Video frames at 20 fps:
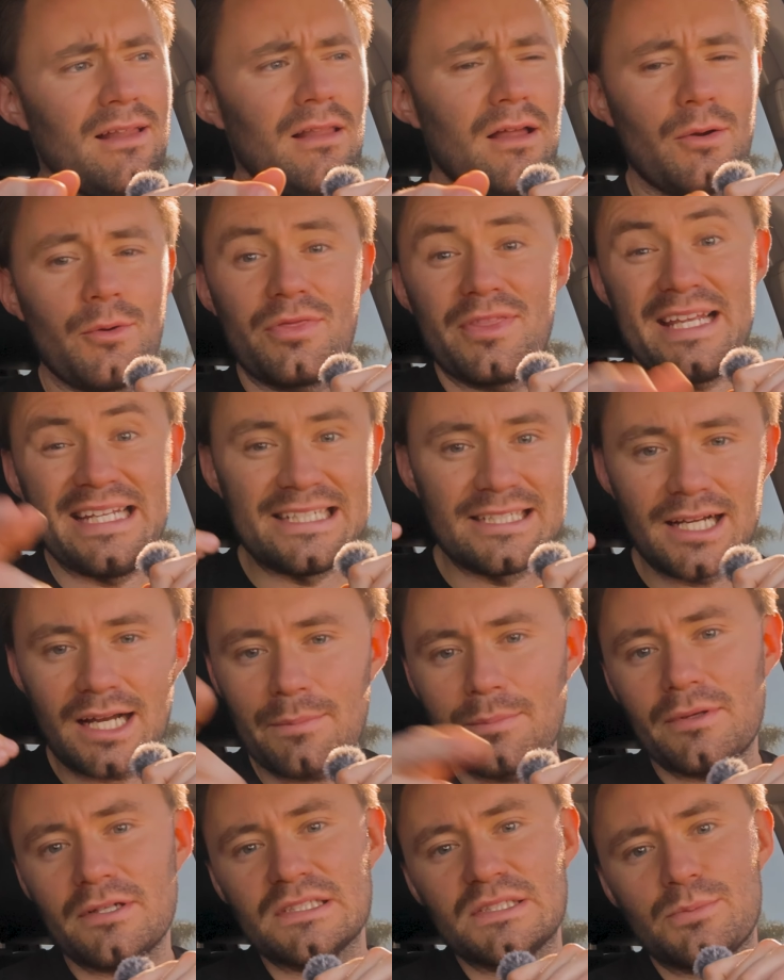along with the
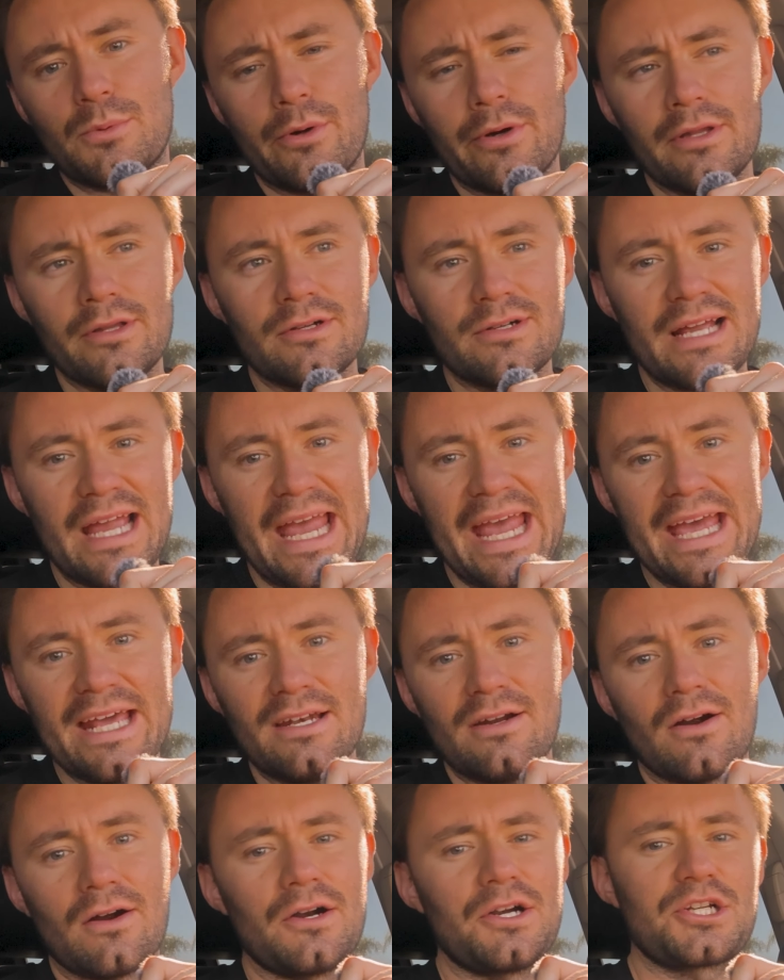duckbill spoiler
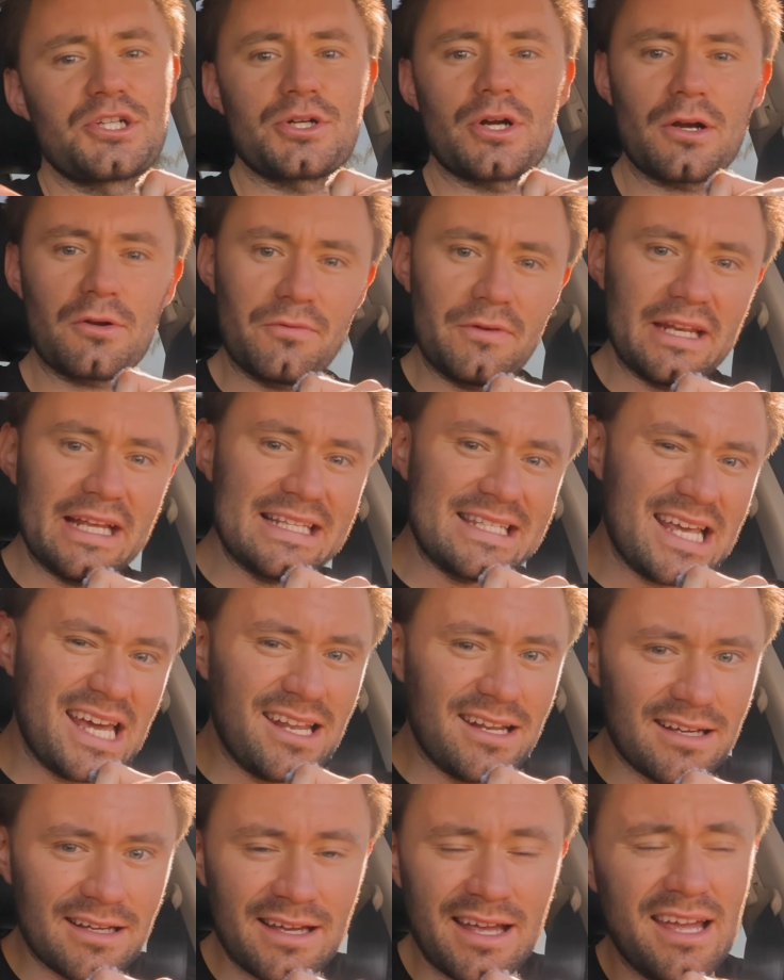and our shark fin
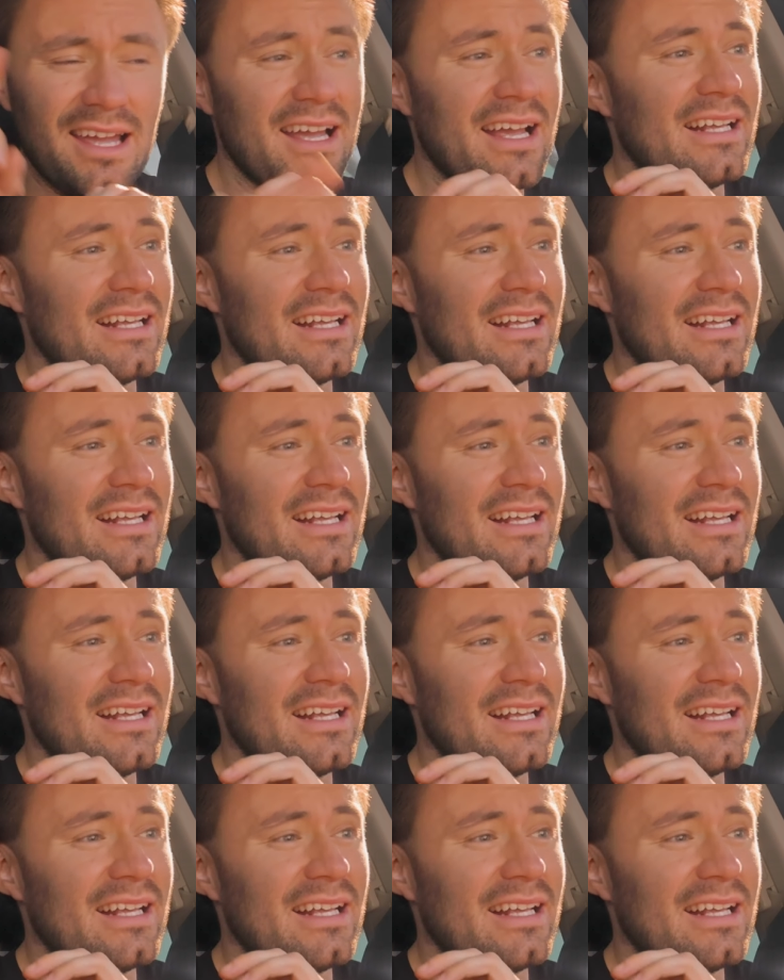antenna.